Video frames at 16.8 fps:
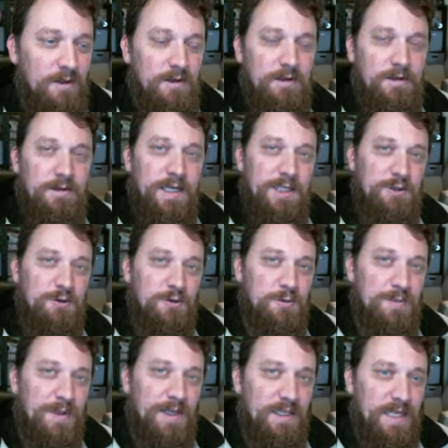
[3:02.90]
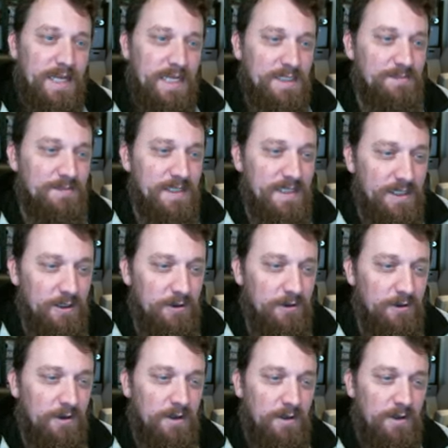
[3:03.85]
as your spell enhancement
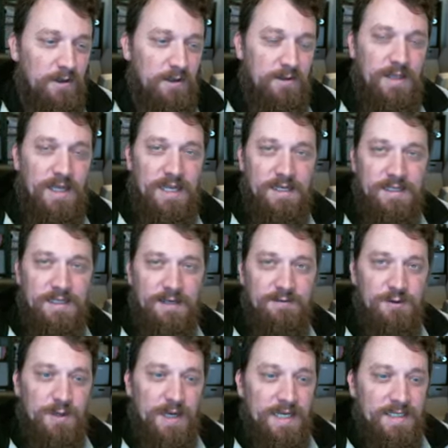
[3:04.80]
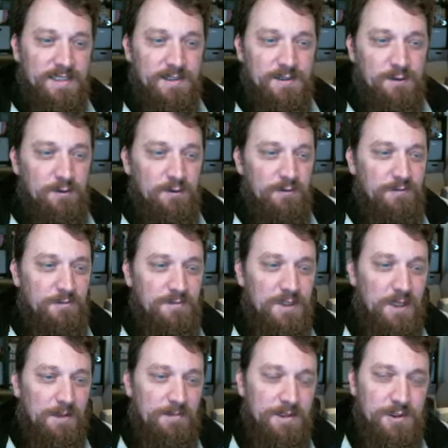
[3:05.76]
here, that gives you access to it from
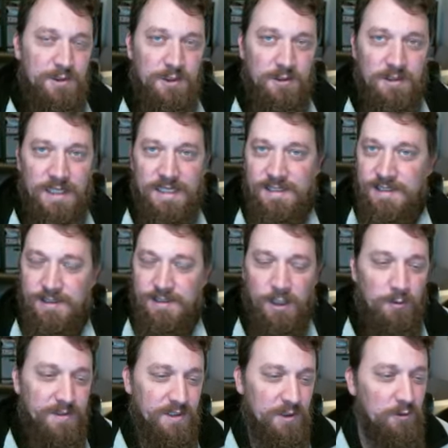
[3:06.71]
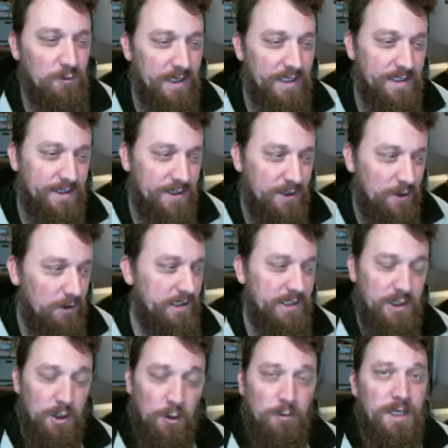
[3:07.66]
Shaman of the Chill Lands. That's always a great
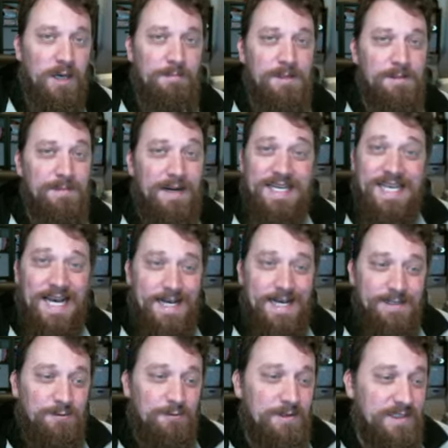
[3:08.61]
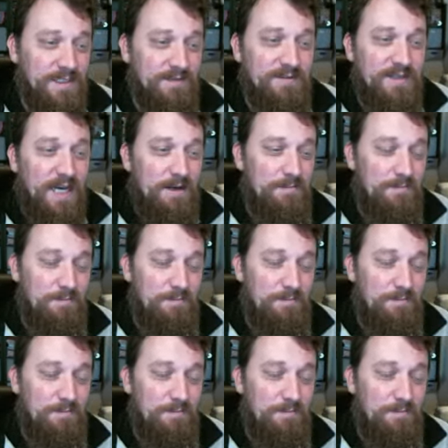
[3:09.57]
deterrent. Don't come into my castle because I've got